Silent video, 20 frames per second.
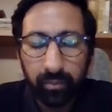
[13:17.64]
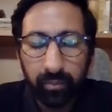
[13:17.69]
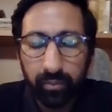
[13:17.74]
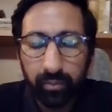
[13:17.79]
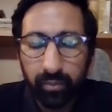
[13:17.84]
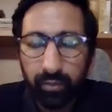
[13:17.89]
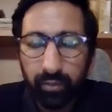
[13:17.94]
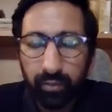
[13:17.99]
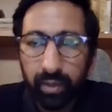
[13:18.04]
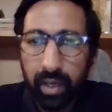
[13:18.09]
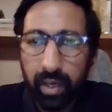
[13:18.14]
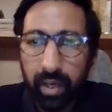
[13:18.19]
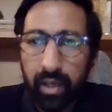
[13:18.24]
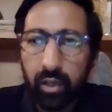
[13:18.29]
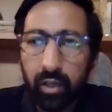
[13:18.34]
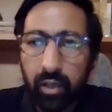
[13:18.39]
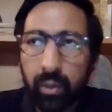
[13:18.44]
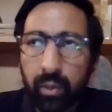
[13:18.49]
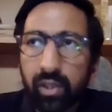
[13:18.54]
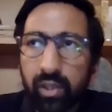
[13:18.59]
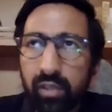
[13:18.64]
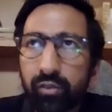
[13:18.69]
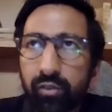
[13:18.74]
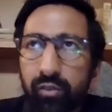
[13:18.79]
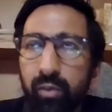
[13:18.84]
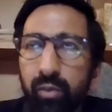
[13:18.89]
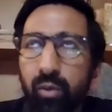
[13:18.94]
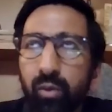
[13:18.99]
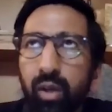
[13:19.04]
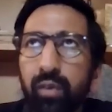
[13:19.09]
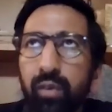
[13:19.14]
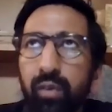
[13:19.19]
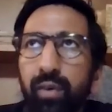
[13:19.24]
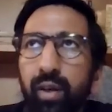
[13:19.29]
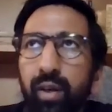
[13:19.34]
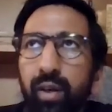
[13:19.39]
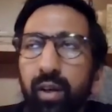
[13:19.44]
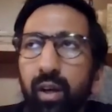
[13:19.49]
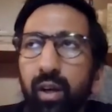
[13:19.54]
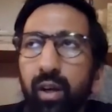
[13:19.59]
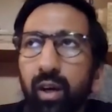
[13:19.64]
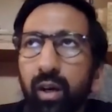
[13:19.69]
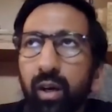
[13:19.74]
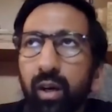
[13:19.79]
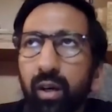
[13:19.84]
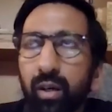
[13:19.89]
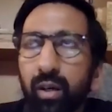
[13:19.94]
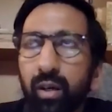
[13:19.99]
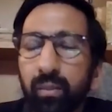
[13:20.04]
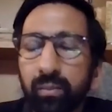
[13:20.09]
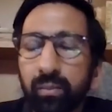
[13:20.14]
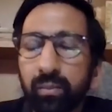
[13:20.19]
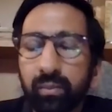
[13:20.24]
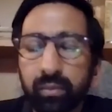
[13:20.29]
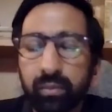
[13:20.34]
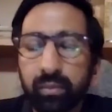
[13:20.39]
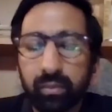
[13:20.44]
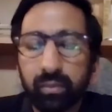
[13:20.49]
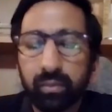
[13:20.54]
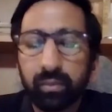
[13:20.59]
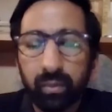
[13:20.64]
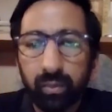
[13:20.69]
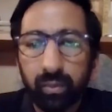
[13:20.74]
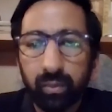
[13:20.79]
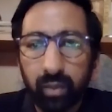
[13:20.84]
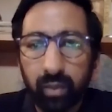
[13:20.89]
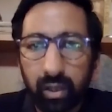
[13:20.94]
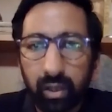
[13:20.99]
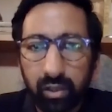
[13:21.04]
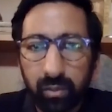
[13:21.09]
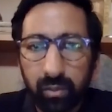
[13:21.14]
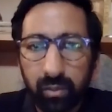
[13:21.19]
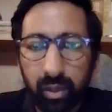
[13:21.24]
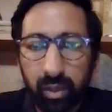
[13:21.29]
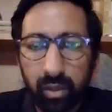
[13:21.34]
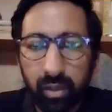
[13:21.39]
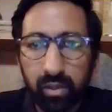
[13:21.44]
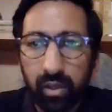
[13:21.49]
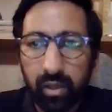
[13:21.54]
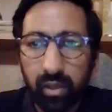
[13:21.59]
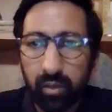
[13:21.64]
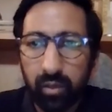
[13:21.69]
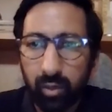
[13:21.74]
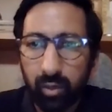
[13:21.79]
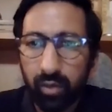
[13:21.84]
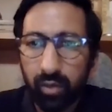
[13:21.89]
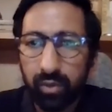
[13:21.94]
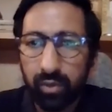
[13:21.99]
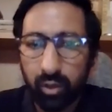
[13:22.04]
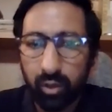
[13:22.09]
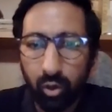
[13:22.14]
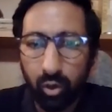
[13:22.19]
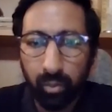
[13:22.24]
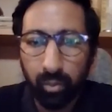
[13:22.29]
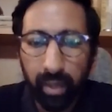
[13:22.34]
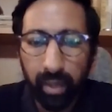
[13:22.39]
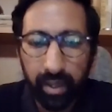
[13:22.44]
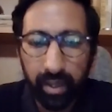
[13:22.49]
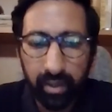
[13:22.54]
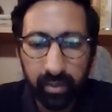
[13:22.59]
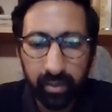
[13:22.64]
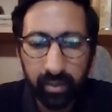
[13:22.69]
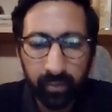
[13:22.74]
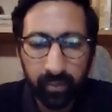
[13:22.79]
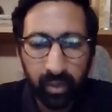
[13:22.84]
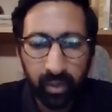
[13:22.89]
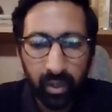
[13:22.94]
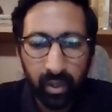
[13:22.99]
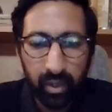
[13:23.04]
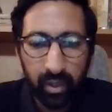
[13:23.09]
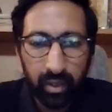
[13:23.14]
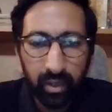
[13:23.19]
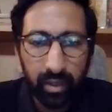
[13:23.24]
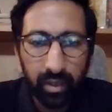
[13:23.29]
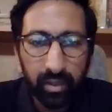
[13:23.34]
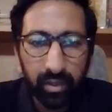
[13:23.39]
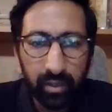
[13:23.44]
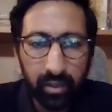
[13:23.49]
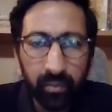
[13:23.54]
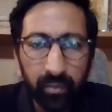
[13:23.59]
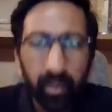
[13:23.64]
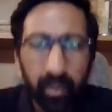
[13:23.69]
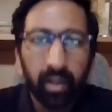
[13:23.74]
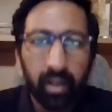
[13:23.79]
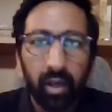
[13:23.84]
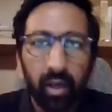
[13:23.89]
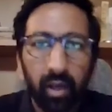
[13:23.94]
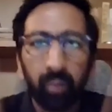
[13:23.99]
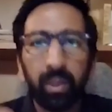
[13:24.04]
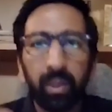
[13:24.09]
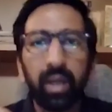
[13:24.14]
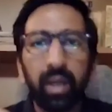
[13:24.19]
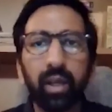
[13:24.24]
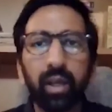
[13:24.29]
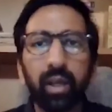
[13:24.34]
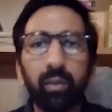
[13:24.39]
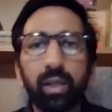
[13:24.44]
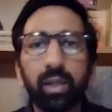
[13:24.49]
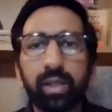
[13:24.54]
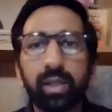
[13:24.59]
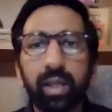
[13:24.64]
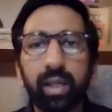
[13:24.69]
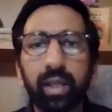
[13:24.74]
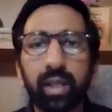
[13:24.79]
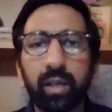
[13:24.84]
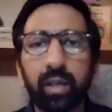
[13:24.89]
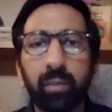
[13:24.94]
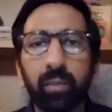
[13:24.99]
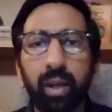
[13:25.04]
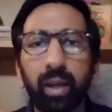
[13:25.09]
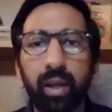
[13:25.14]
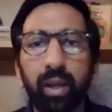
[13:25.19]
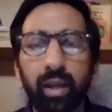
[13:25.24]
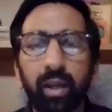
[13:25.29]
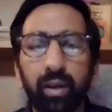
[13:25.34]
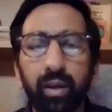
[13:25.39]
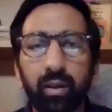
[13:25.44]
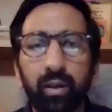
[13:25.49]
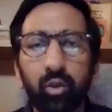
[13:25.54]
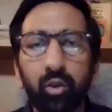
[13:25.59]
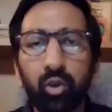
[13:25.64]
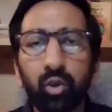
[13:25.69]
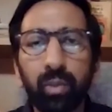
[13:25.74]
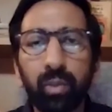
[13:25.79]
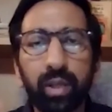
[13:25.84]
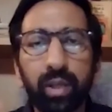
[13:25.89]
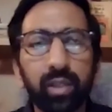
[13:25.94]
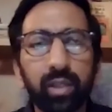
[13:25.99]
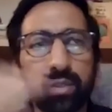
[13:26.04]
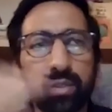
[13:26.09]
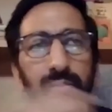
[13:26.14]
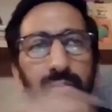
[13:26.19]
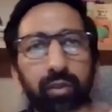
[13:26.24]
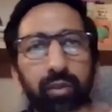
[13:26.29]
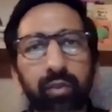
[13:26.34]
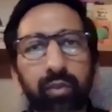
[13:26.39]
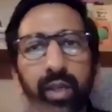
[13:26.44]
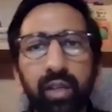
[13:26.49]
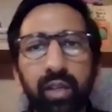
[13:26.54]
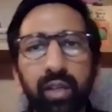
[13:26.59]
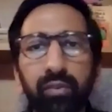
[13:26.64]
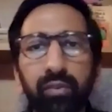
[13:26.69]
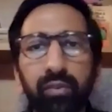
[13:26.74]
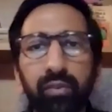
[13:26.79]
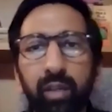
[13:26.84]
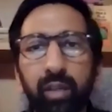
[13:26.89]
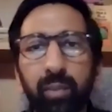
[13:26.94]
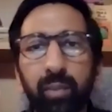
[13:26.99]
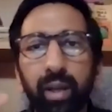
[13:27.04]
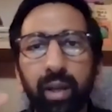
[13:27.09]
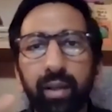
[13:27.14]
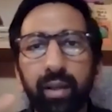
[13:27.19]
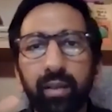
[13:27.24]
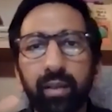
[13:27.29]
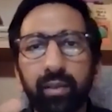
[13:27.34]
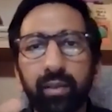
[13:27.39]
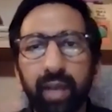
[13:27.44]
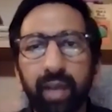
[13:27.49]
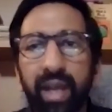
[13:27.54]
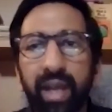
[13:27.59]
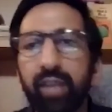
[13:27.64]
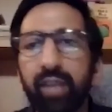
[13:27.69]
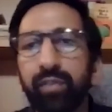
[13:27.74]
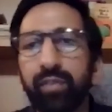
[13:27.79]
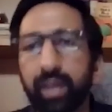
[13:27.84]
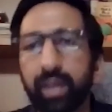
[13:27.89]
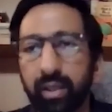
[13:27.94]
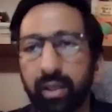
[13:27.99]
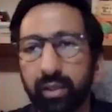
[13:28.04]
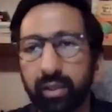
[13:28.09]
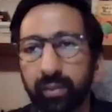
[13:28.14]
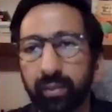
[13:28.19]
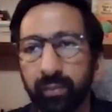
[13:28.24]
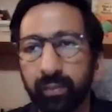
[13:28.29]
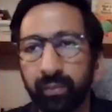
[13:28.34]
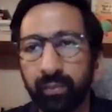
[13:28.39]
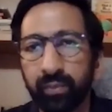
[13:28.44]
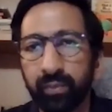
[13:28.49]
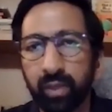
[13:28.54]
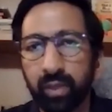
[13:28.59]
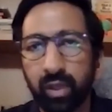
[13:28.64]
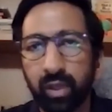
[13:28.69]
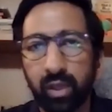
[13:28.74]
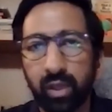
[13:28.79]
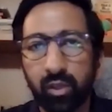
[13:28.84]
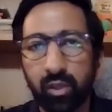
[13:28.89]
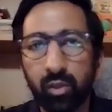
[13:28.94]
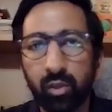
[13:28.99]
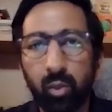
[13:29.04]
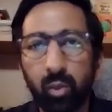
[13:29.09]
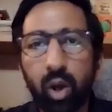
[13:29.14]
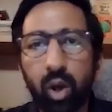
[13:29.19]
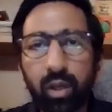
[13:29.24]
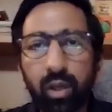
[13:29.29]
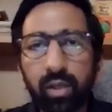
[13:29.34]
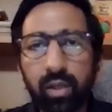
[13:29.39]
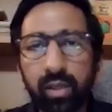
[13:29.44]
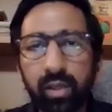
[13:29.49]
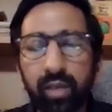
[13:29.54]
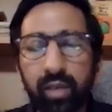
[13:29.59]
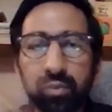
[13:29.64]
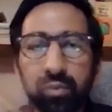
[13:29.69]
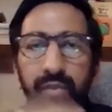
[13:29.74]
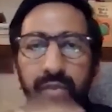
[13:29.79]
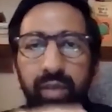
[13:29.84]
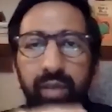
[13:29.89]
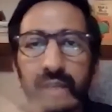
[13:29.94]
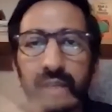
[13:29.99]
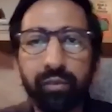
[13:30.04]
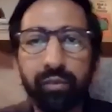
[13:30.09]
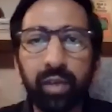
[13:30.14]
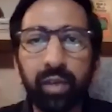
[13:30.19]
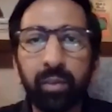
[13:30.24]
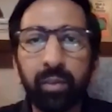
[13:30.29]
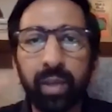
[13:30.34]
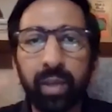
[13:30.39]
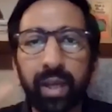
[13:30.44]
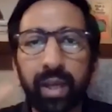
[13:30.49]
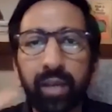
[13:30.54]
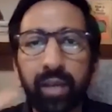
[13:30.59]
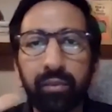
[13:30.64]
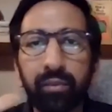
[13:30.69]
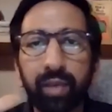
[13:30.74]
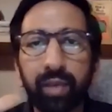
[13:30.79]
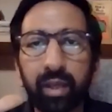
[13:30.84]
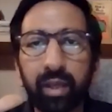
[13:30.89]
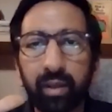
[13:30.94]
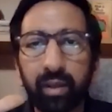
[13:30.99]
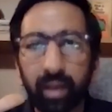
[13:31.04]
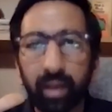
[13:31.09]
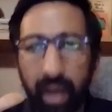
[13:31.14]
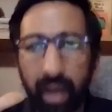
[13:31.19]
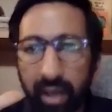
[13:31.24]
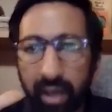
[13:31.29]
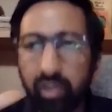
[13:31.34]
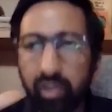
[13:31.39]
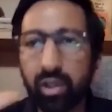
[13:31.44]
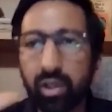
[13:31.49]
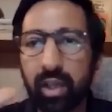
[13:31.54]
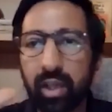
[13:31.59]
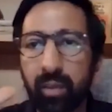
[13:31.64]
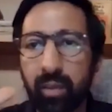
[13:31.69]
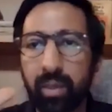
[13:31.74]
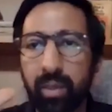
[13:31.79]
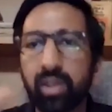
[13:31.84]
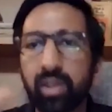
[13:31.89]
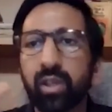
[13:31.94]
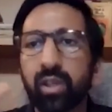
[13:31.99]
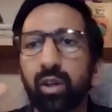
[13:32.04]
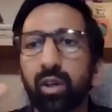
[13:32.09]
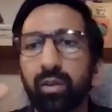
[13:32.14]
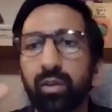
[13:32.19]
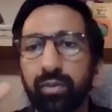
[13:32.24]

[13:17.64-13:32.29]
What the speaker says: We had a question from one of our customers, one of the home buyers. They said a builder will say that my room is 15 feet by 8 feet. So what is that 15 feet by 8 feet actually a measure of?